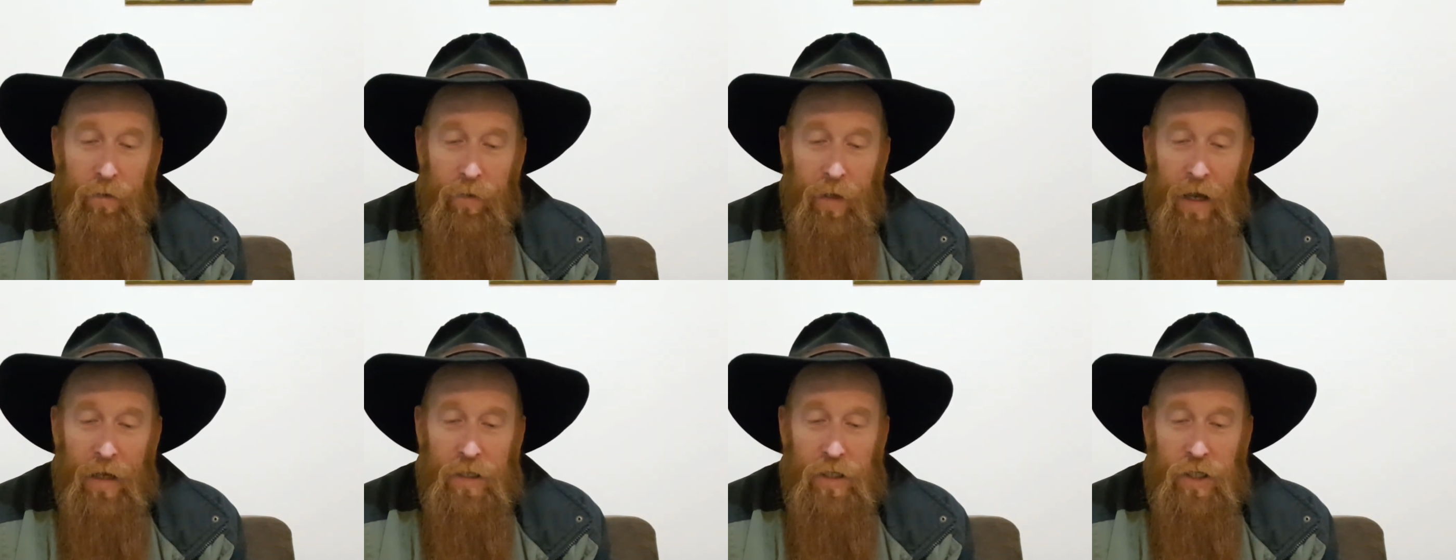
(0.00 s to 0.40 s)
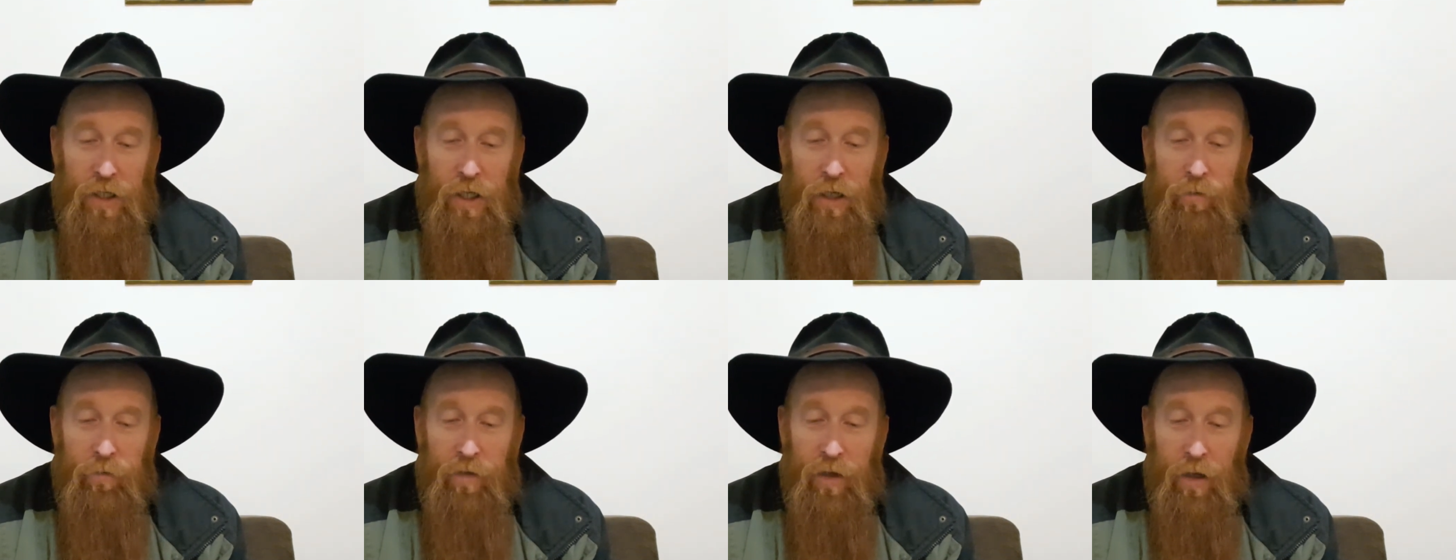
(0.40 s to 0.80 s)
that
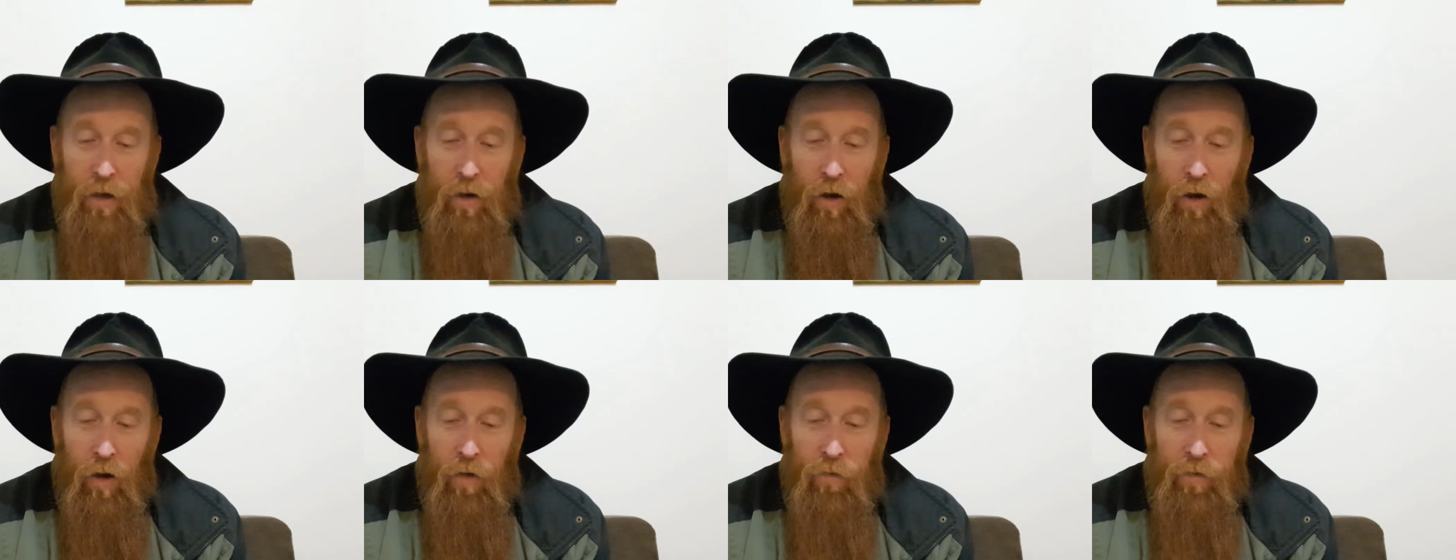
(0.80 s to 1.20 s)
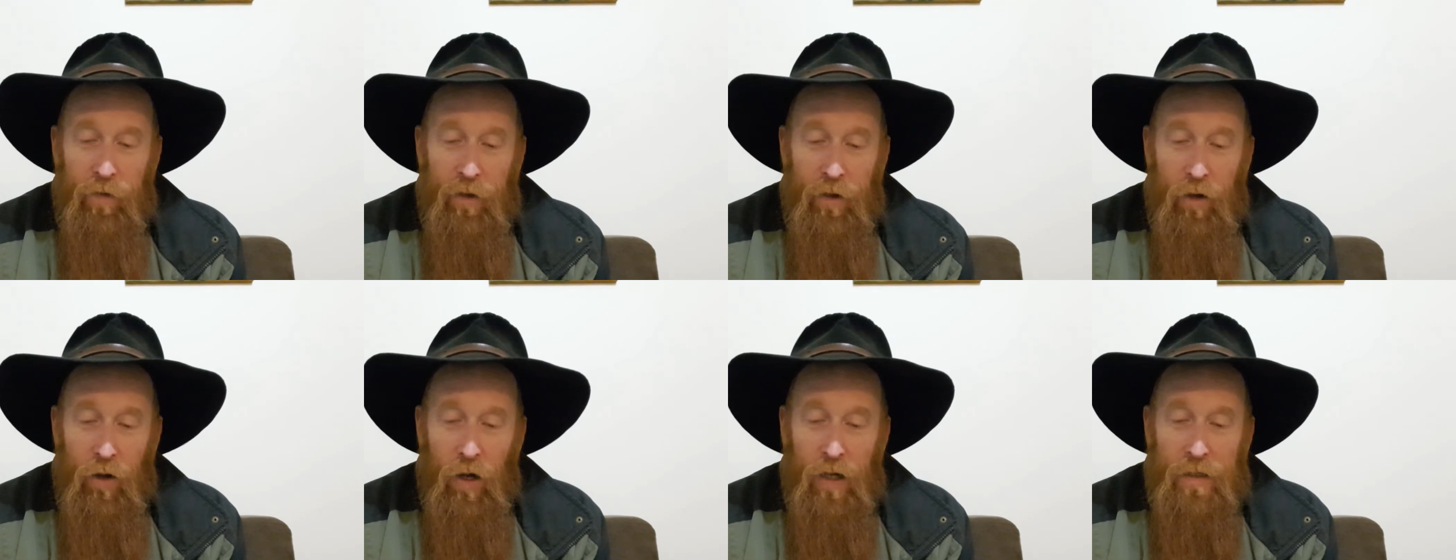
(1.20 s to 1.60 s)
sheep than over
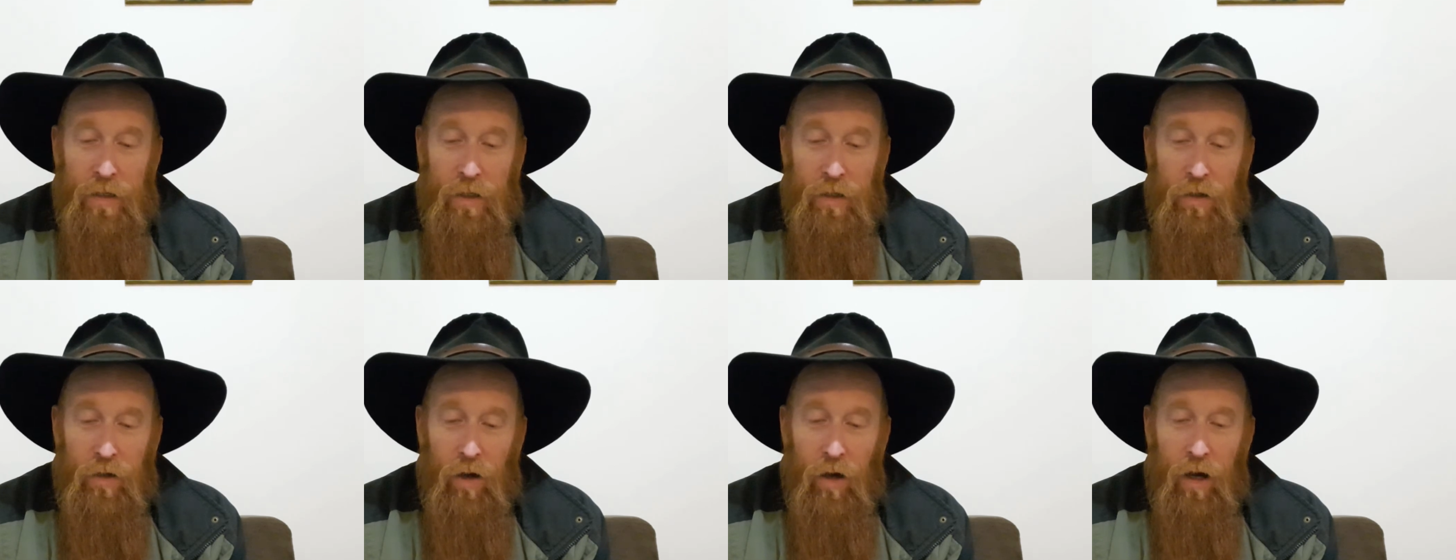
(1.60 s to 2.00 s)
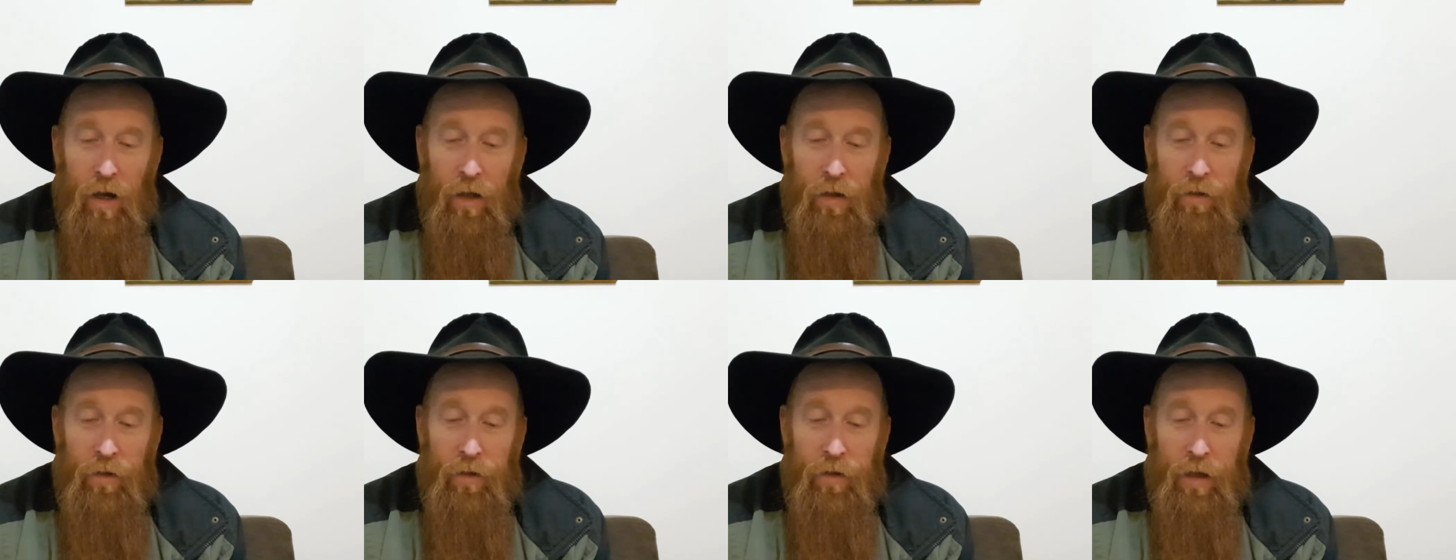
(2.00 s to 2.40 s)
the
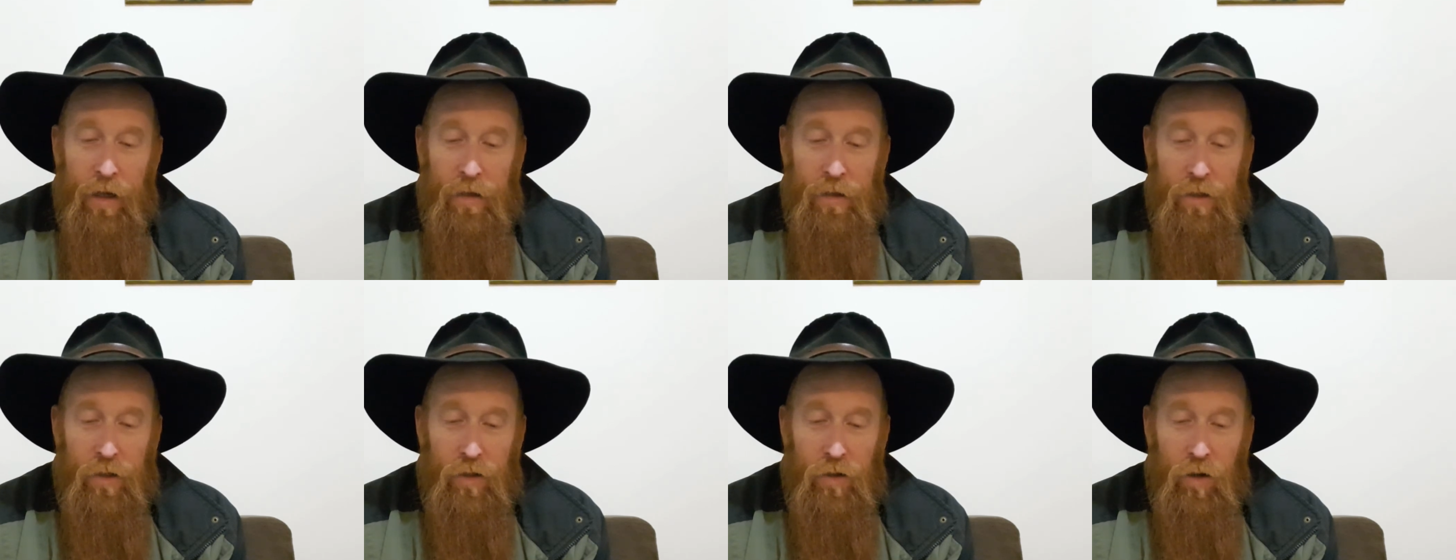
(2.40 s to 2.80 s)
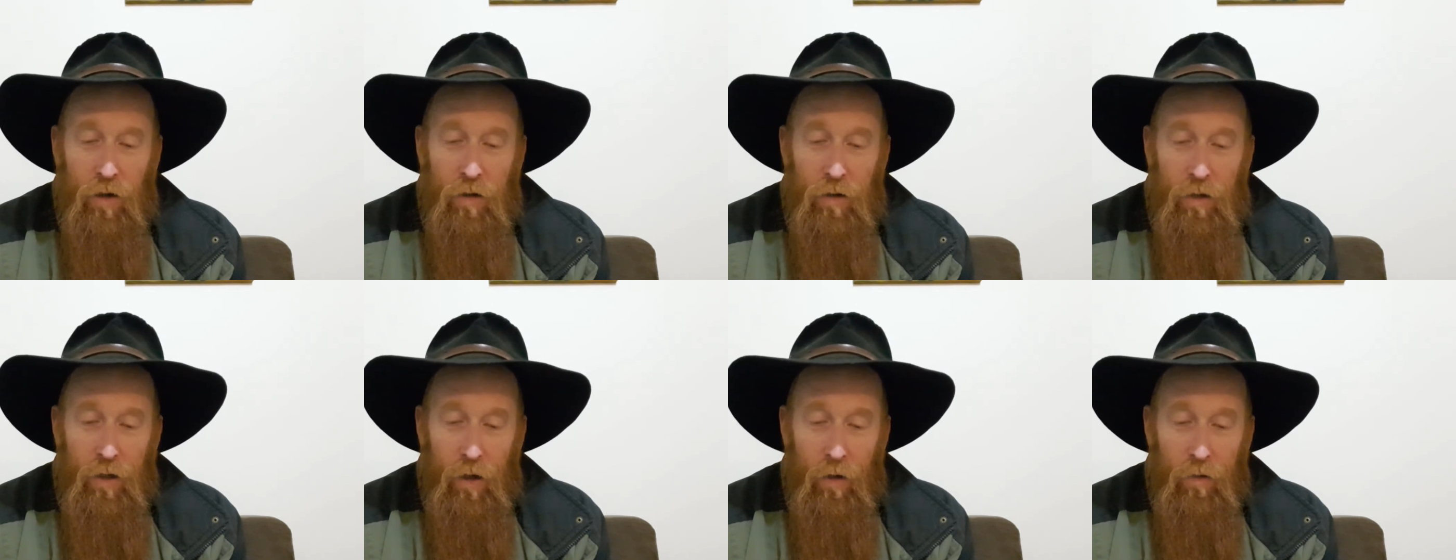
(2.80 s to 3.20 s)
99 that did
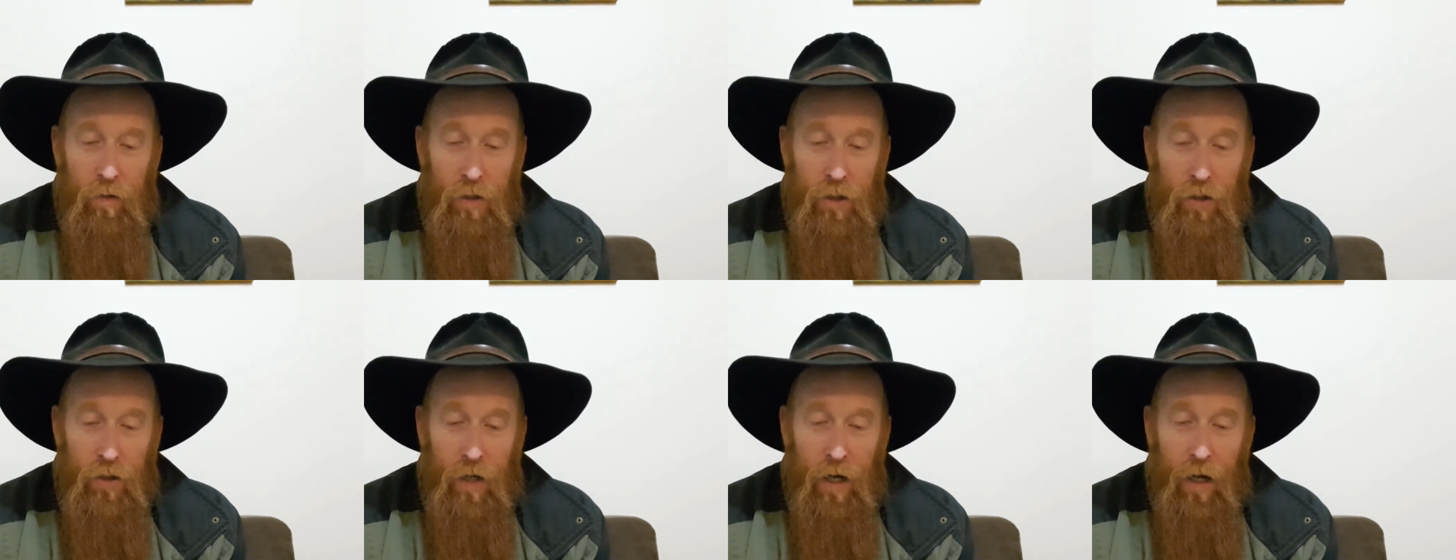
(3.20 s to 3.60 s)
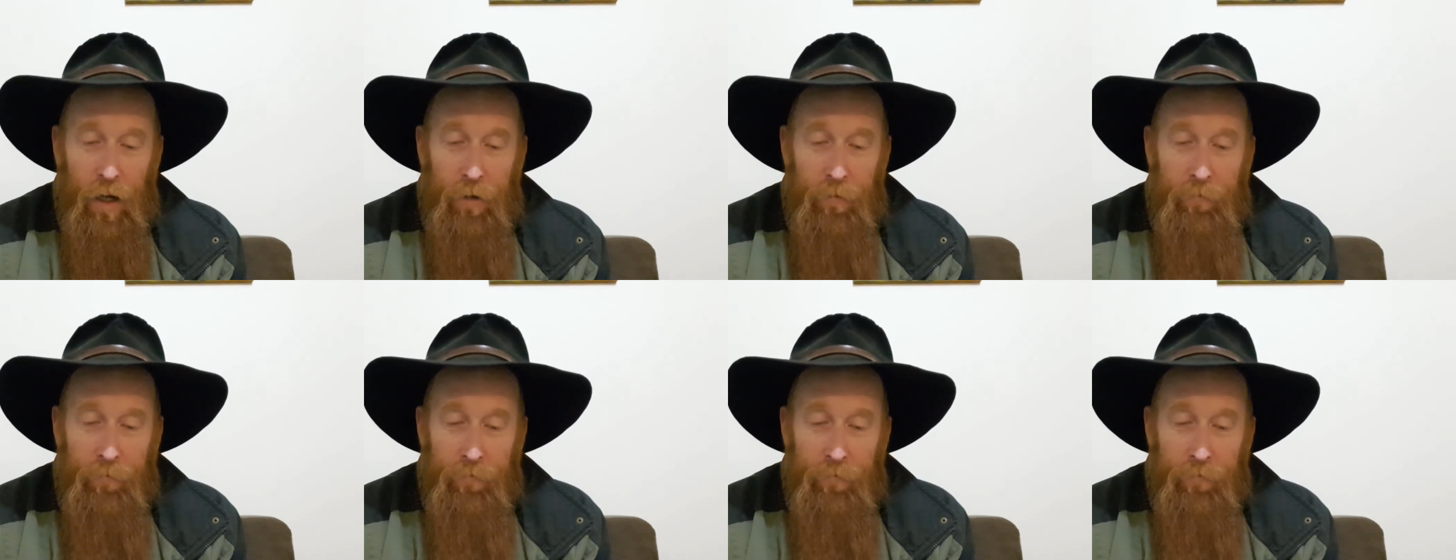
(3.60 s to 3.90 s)
not go astray.